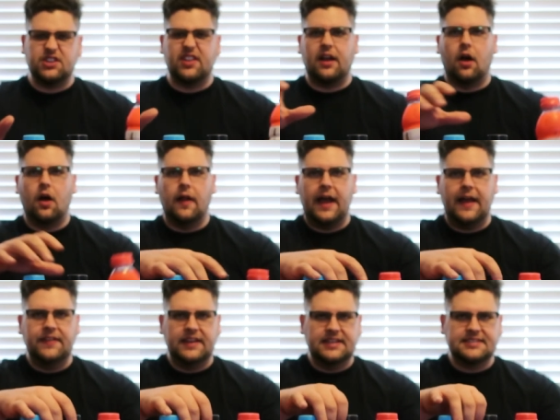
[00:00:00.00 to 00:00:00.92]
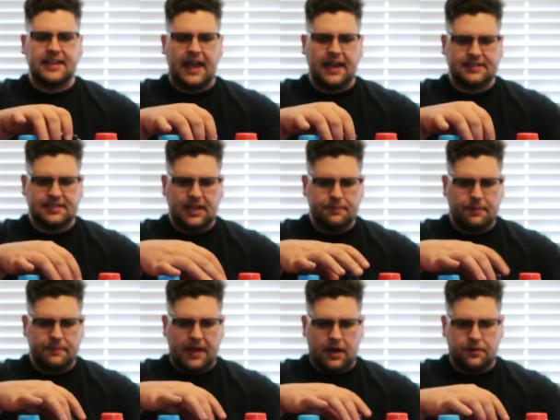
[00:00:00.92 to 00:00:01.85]
So they all had the exact same
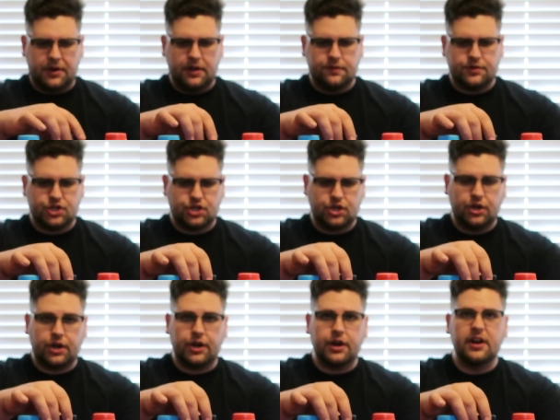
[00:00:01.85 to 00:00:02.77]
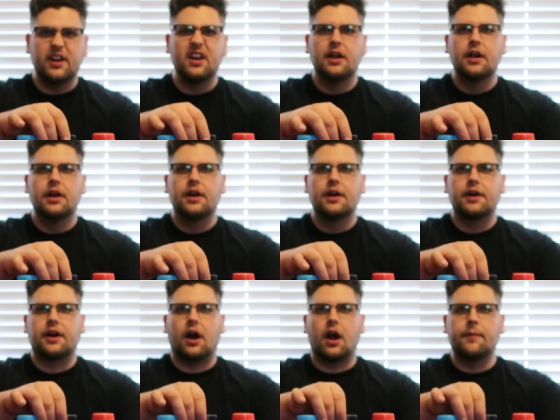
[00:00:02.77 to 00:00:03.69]
amount of sugar,
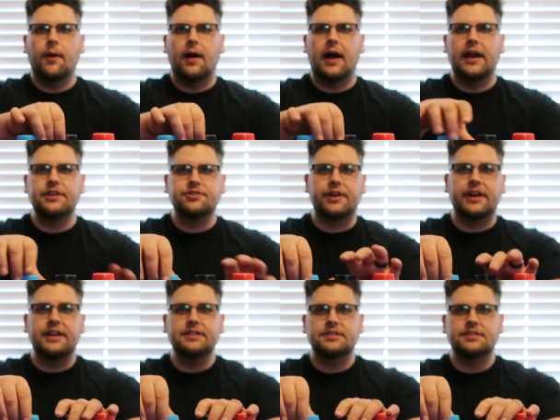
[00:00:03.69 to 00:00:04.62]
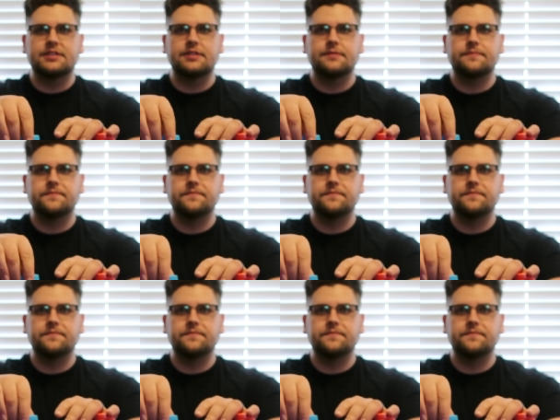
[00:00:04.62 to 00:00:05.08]
carbohydrates,